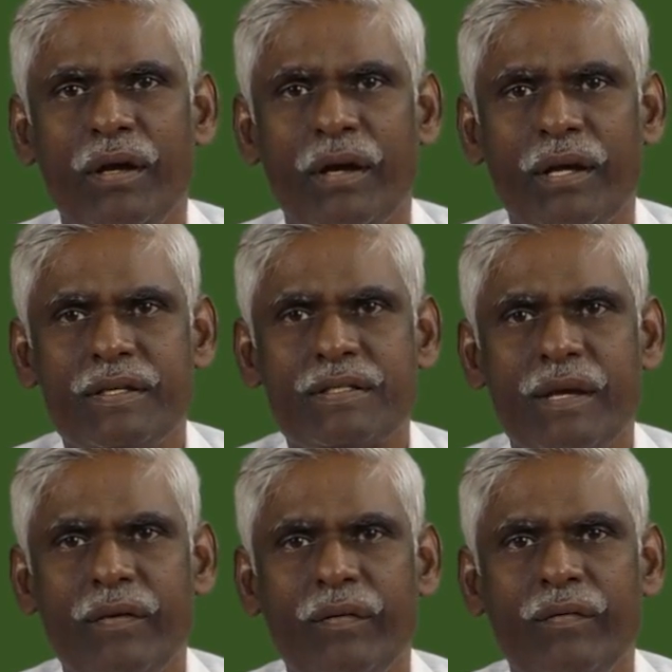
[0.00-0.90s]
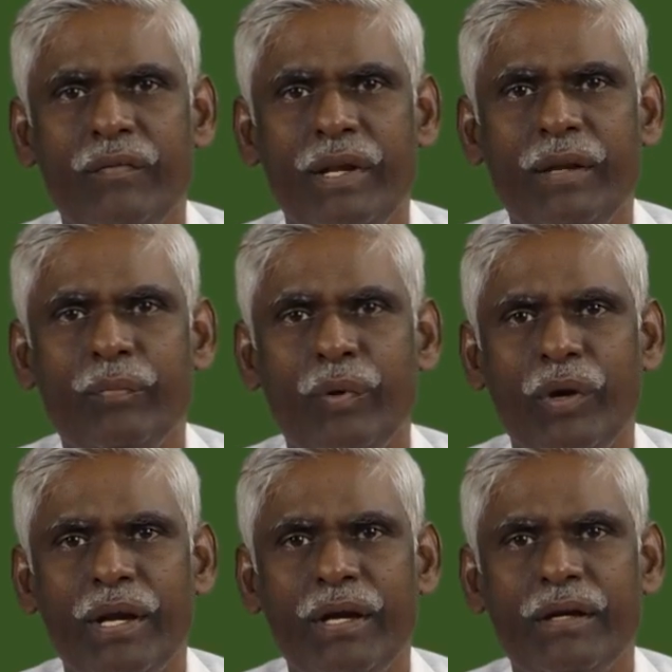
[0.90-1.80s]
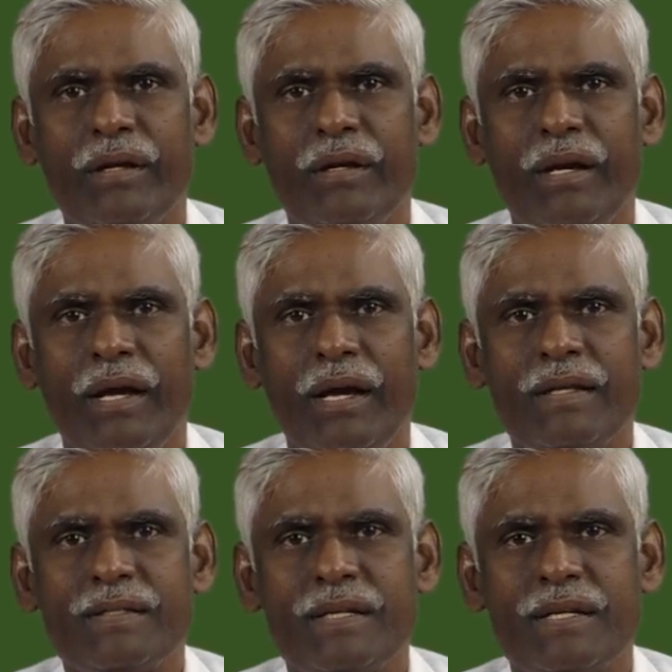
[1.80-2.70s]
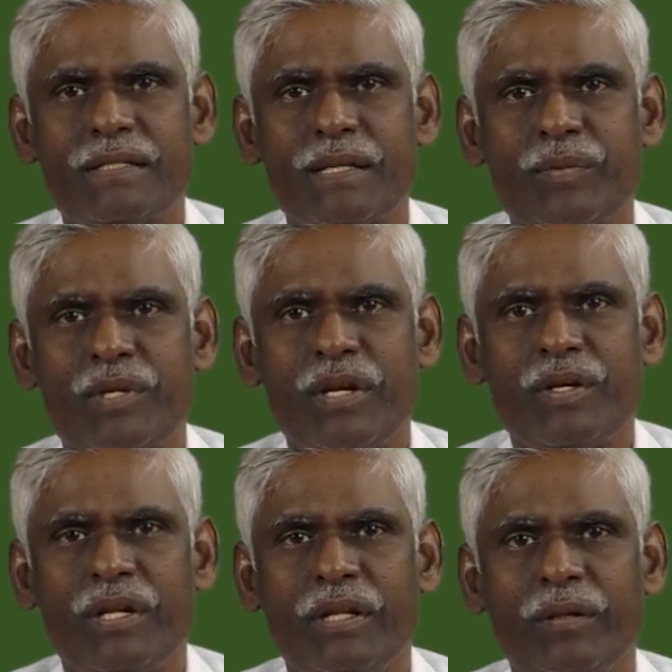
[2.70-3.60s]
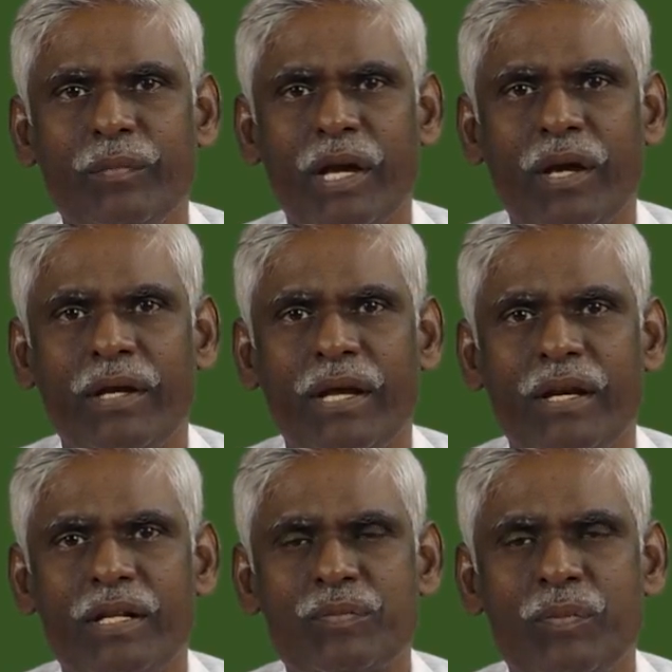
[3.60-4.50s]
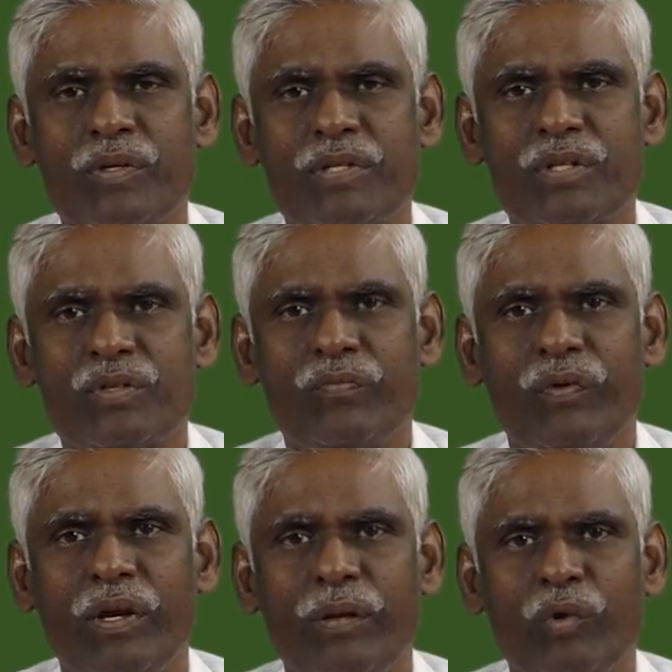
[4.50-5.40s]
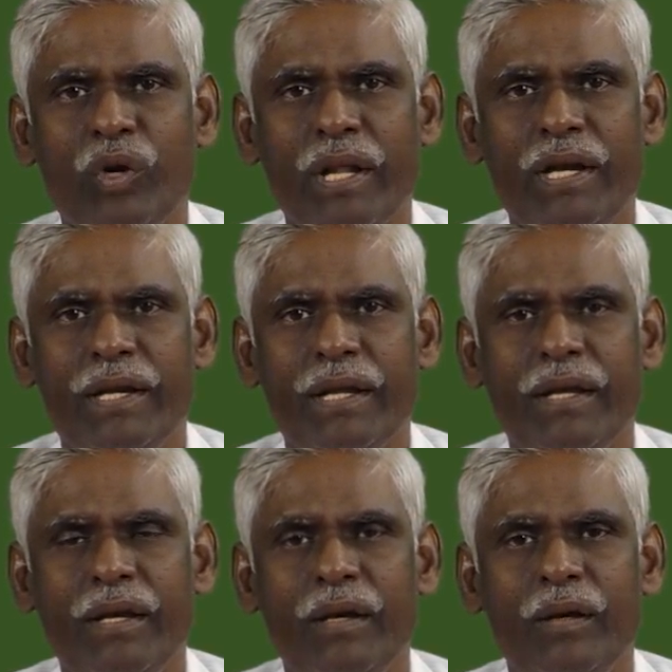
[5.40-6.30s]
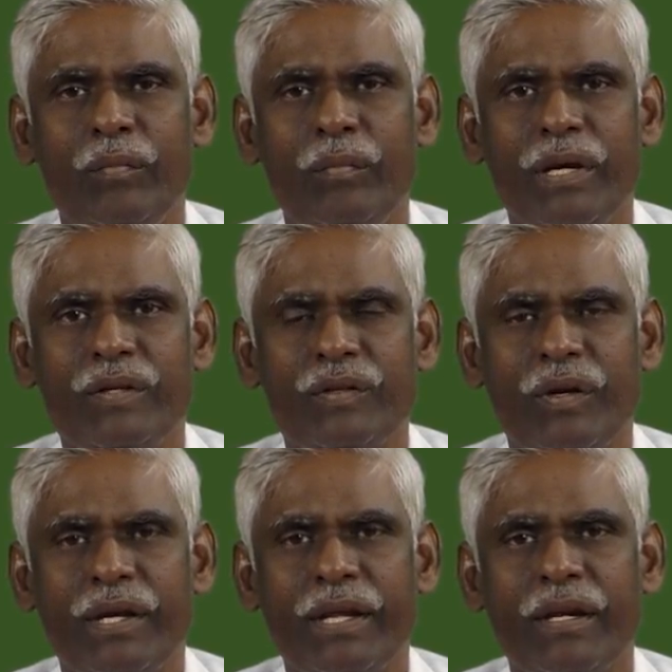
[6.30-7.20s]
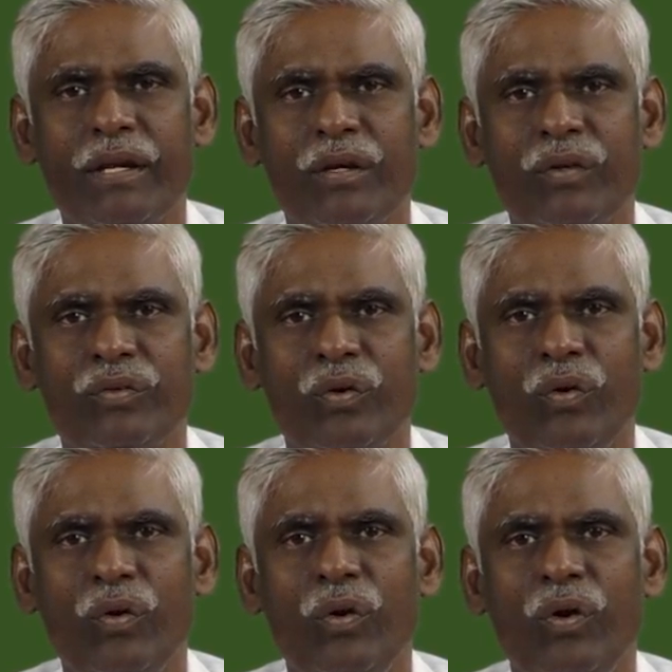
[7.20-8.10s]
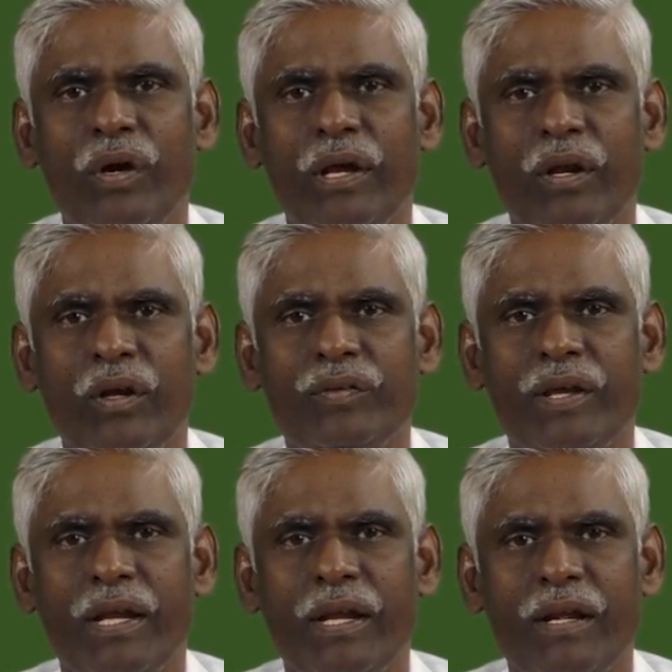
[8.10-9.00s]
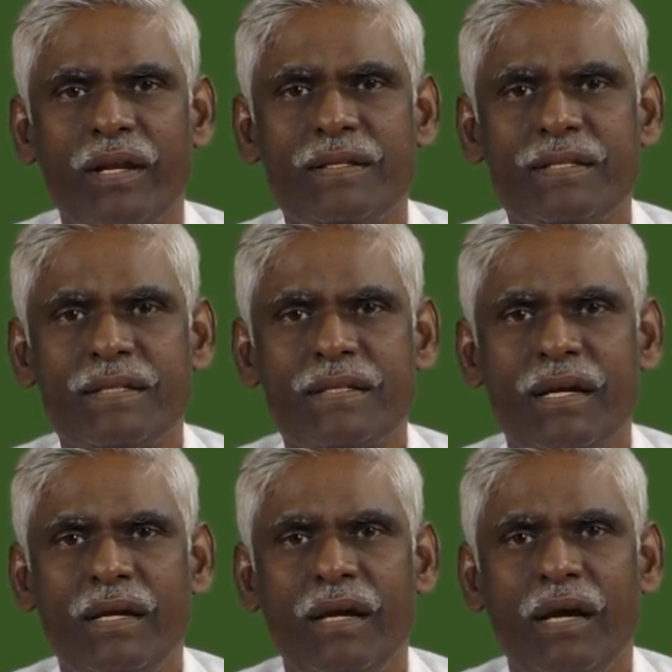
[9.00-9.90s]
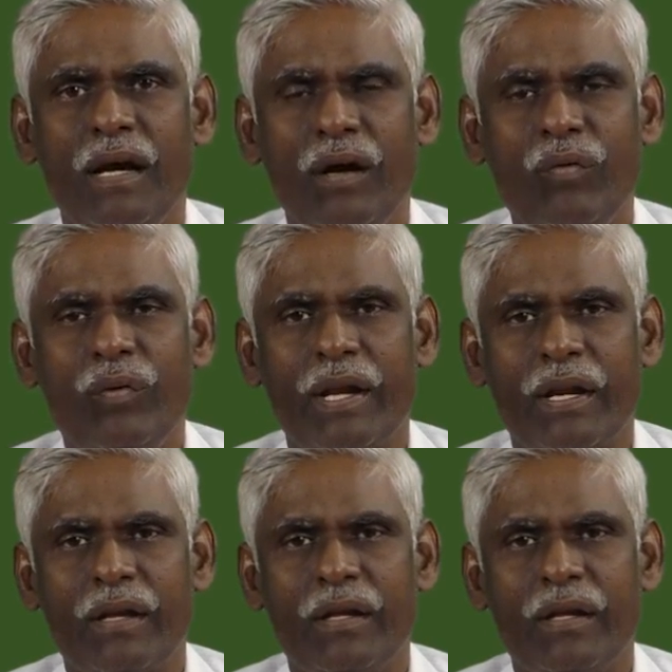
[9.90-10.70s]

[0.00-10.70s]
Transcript: is a very important, as it is substantial the mechanical responses to falling mortality by resorting to so illogical analysis. However,